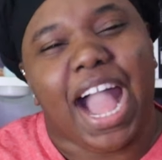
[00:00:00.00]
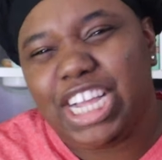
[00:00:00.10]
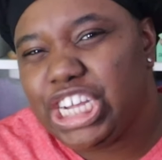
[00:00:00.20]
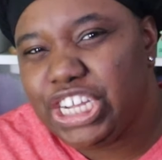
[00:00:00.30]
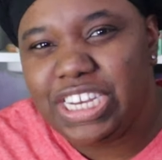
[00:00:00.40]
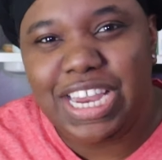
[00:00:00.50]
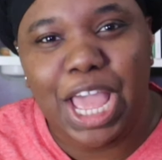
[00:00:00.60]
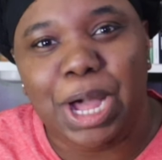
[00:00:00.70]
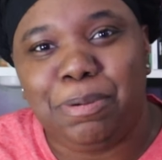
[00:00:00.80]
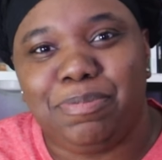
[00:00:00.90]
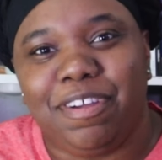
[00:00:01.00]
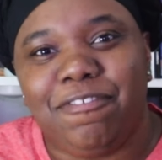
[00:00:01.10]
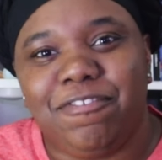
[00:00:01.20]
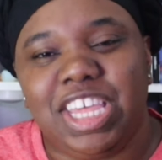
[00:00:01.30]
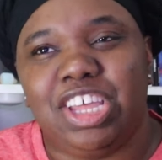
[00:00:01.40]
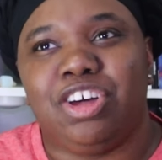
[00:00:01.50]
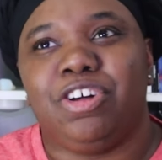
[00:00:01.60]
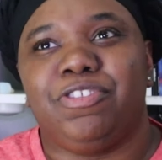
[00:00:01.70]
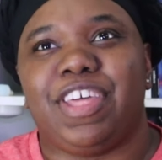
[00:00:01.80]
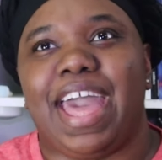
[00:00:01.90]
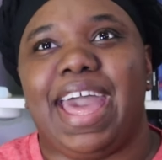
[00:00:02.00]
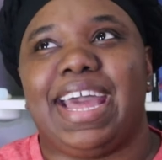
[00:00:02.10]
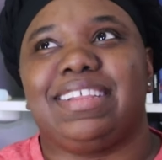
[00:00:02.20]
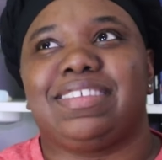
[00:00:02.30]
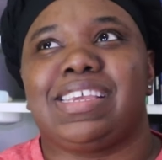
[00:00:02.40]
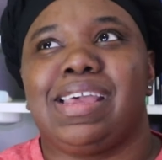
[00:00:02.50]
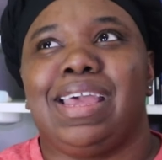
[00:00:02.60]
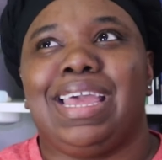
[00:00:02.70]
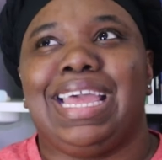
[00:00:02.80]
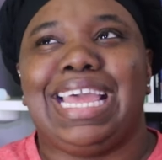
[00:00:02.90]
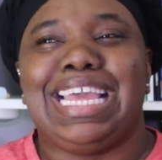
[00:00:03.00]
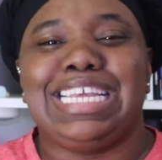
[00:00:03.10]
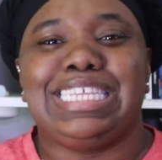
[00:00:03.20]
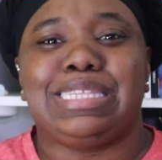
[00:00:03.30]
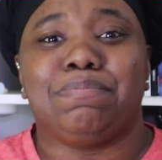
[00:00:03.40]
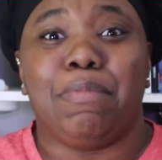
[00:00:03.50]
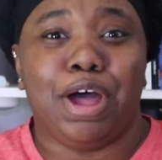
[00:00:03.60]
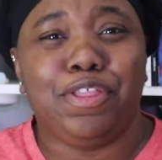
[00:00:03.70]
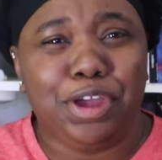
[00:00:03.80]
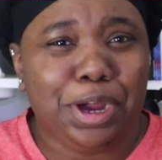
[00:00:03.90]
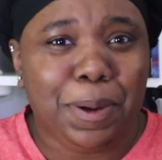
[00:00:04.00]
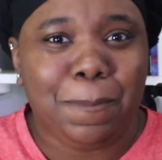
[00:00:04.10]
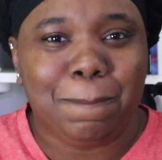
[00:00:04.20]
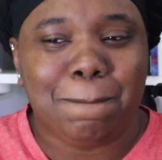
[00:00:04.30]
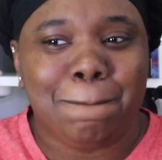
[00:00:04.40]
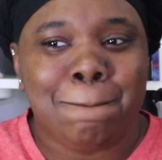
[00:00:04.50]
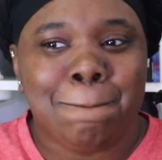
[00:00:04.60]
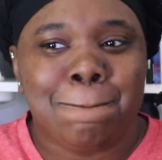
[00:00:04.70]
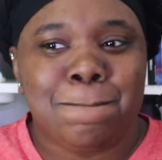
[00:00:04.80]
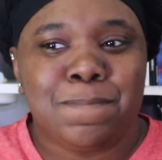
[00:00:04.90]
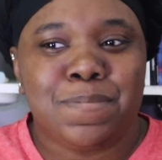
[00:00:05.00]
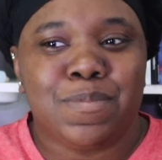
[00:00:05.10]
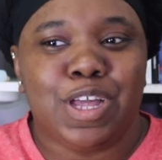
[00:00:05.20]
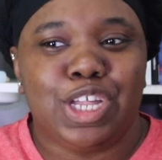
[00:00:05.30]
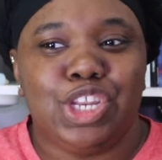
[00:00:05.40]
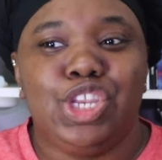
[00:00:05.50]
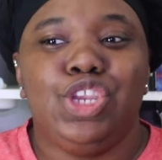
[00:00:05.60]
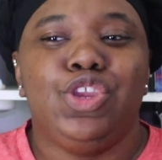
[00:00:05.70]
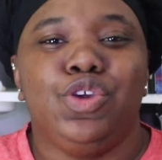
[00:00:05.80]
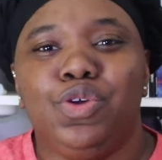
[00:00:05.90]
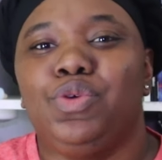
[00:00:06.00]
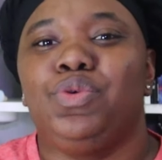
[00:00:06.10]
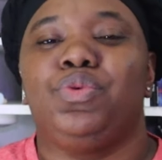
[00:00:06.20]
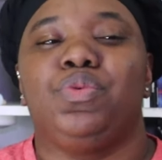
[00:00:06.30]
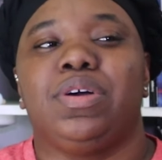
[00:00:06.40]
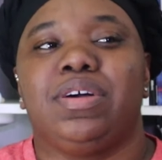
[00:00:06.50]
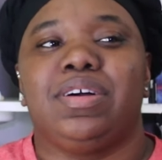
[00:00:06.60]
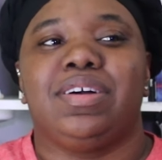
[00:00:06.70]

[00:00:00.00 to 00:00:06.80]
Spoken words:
I couldn't help but feel that his mother knew